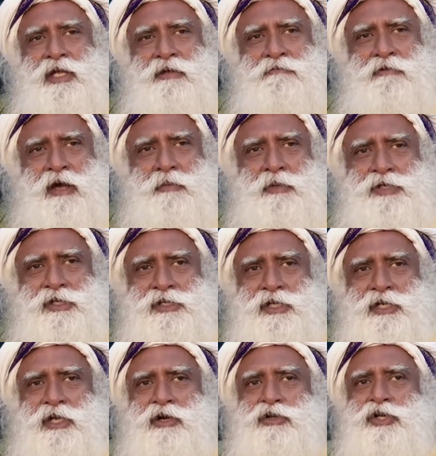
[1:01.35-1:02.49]
the farmers are
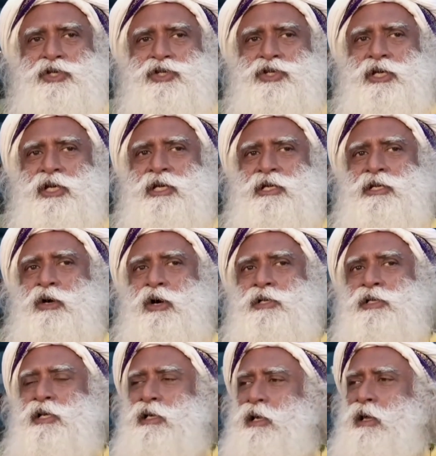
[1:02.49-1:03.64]
sitting on the street,
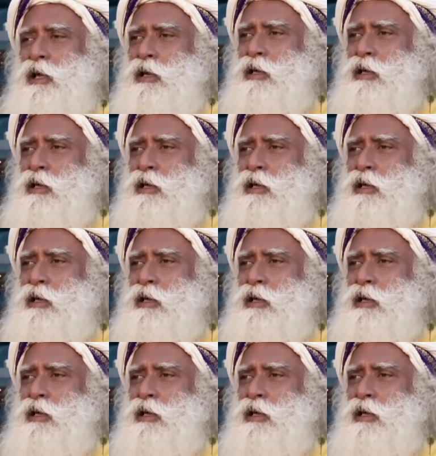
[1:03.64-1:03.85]
causing